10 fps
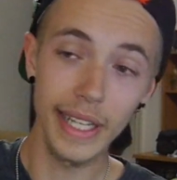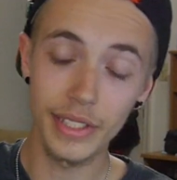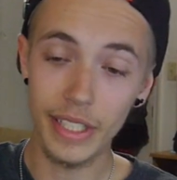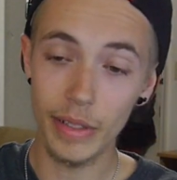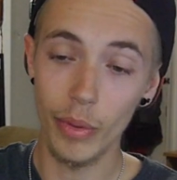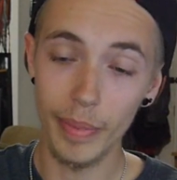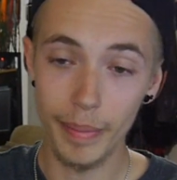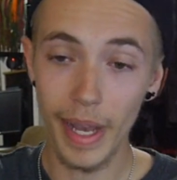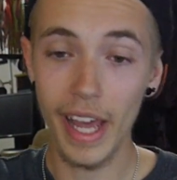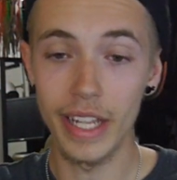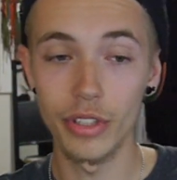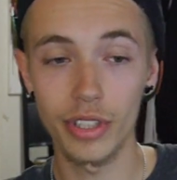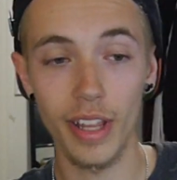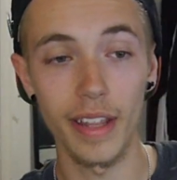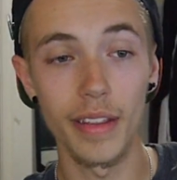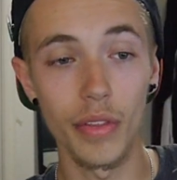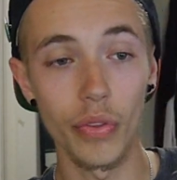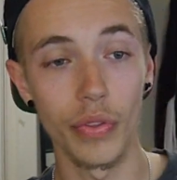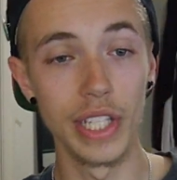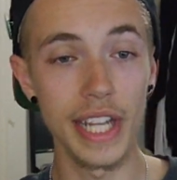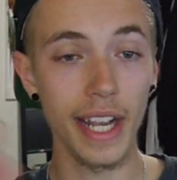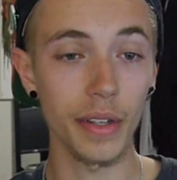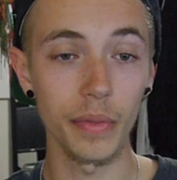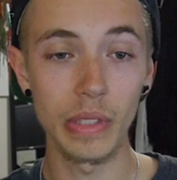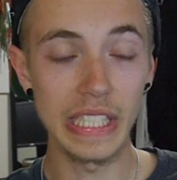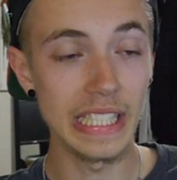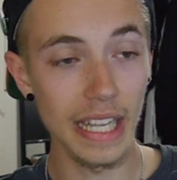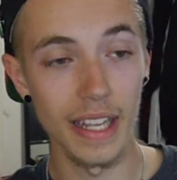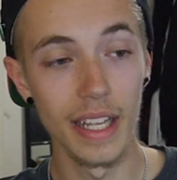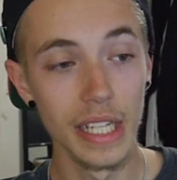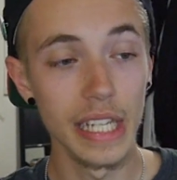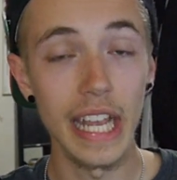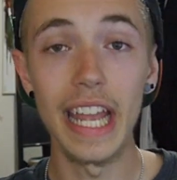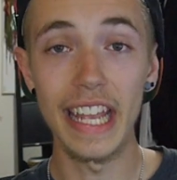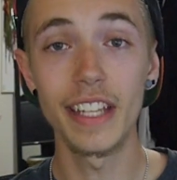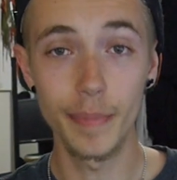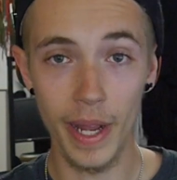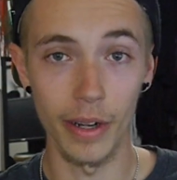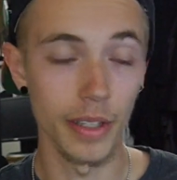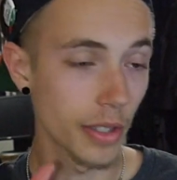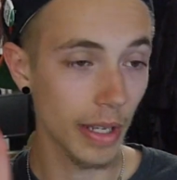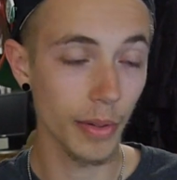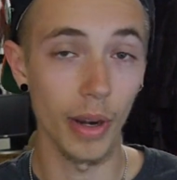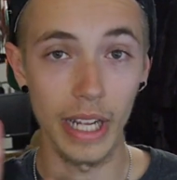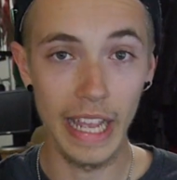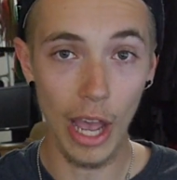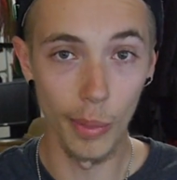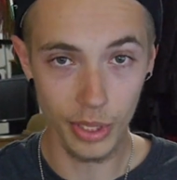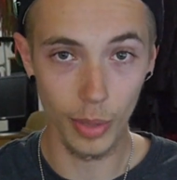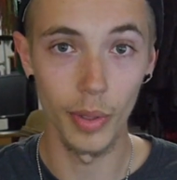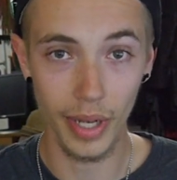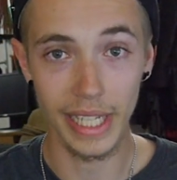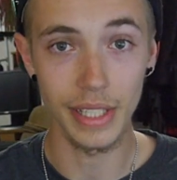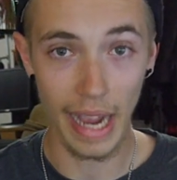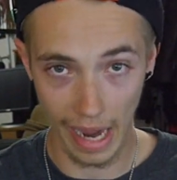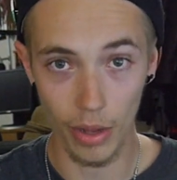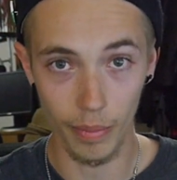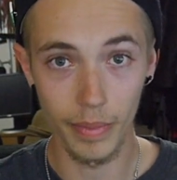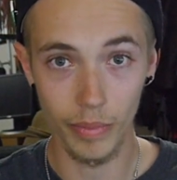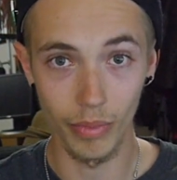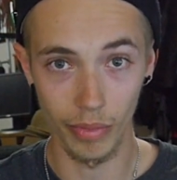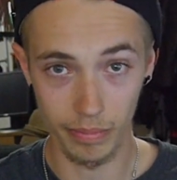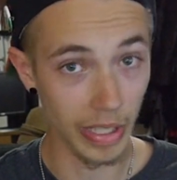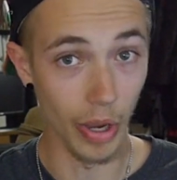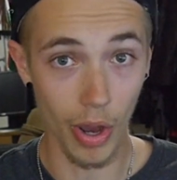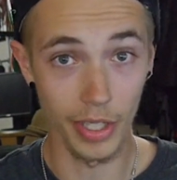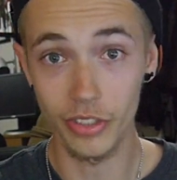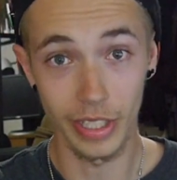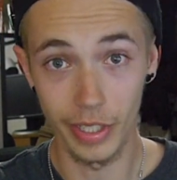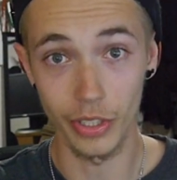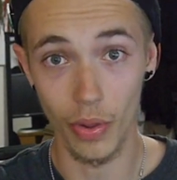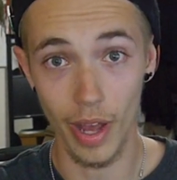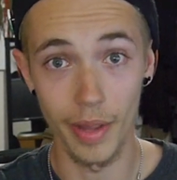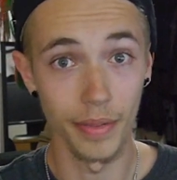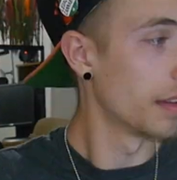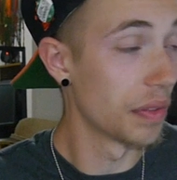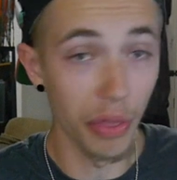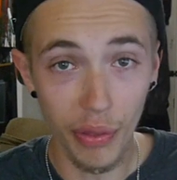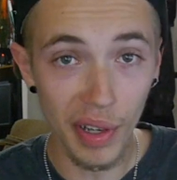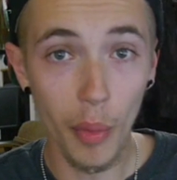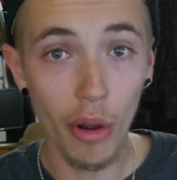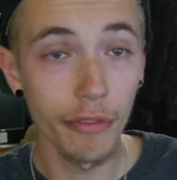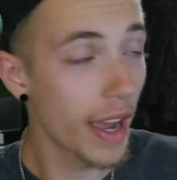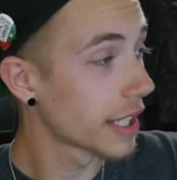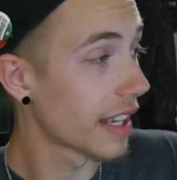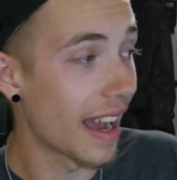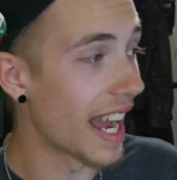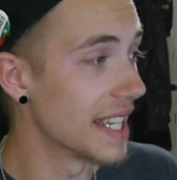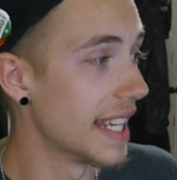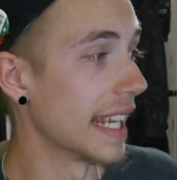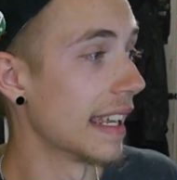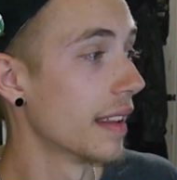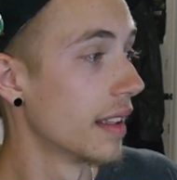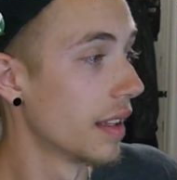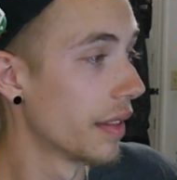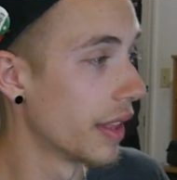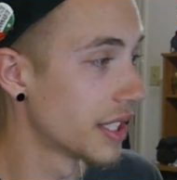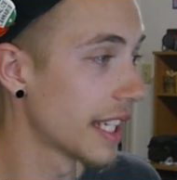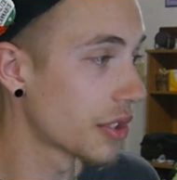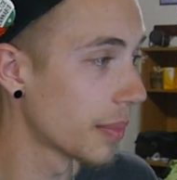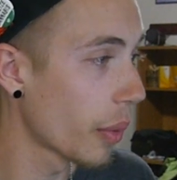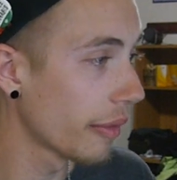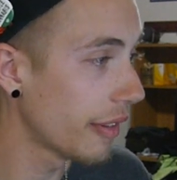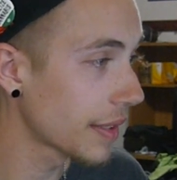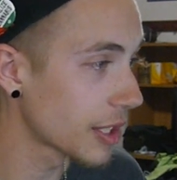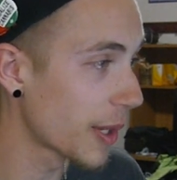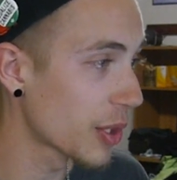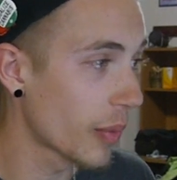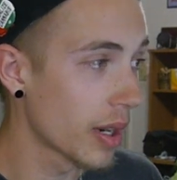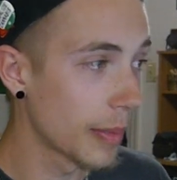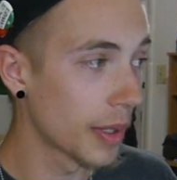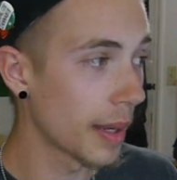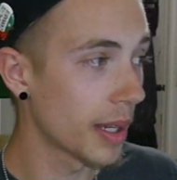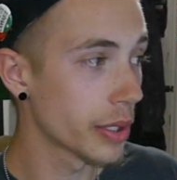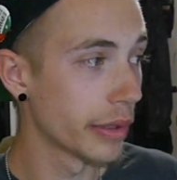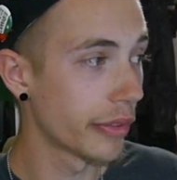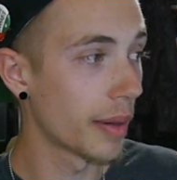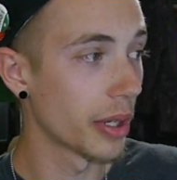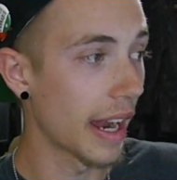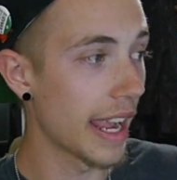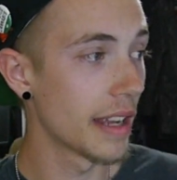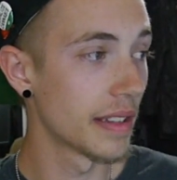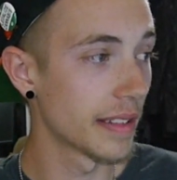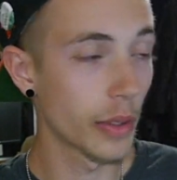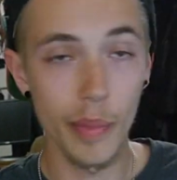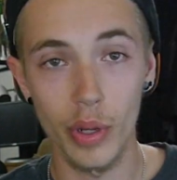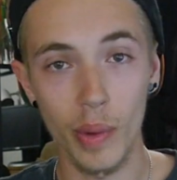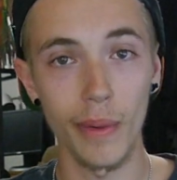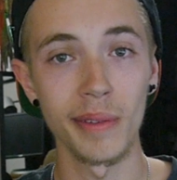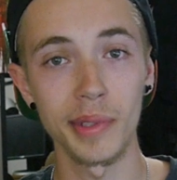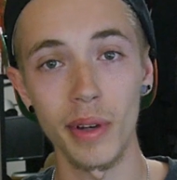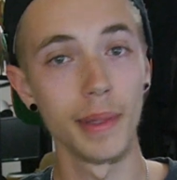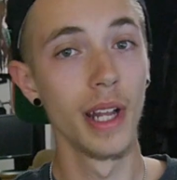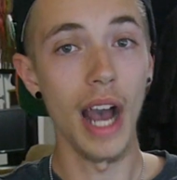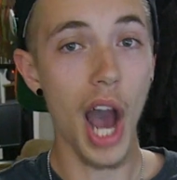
as in it wouldn't be bad, it's just like, the deck, it is better, don't get me wrong, it helps Noble Knights out. It honestly does a lot. The 3 or more effect, I dig it. The 6 or more effect, the special 1 Noble Knight monster from your hand and the equip a Noble Arms from,